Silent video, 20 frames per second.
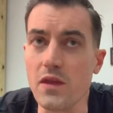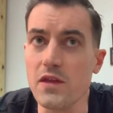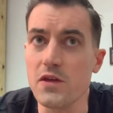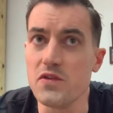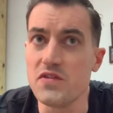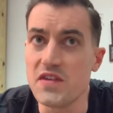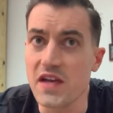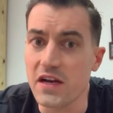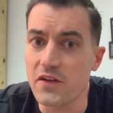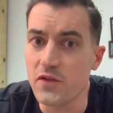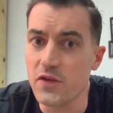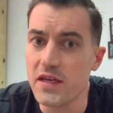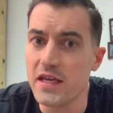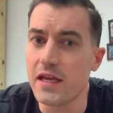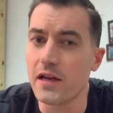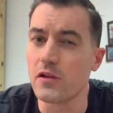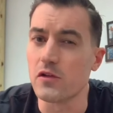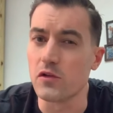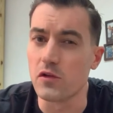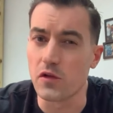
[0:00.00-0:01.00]
You definitely
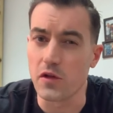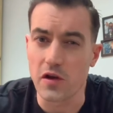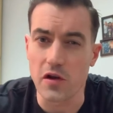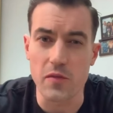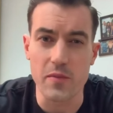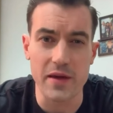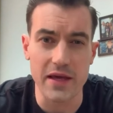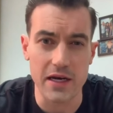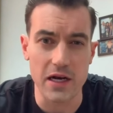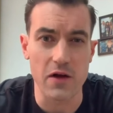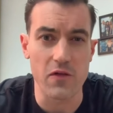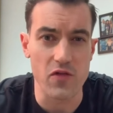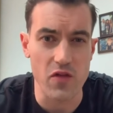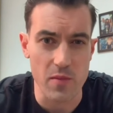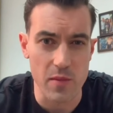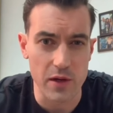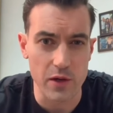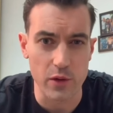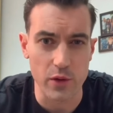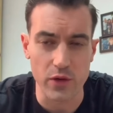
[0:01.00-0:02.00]
get a little bit of the
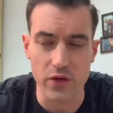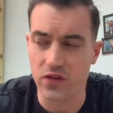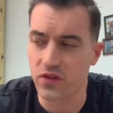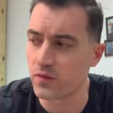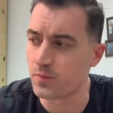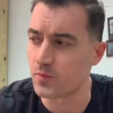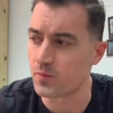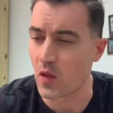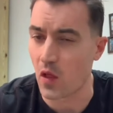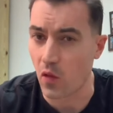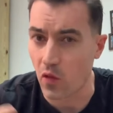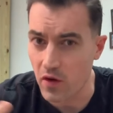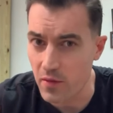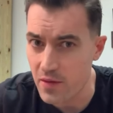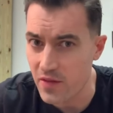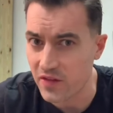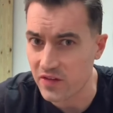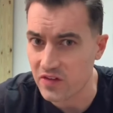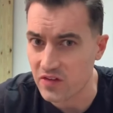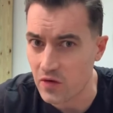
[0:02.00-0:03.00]
minerals, a little bit
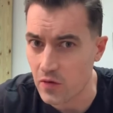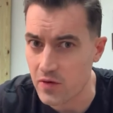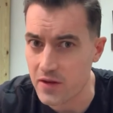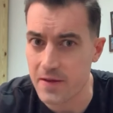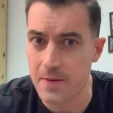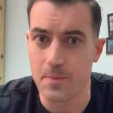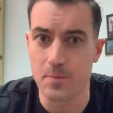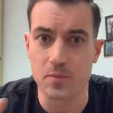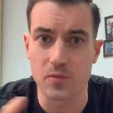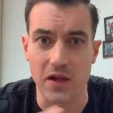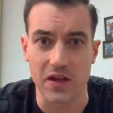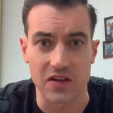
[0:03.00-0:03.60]
of the sodium.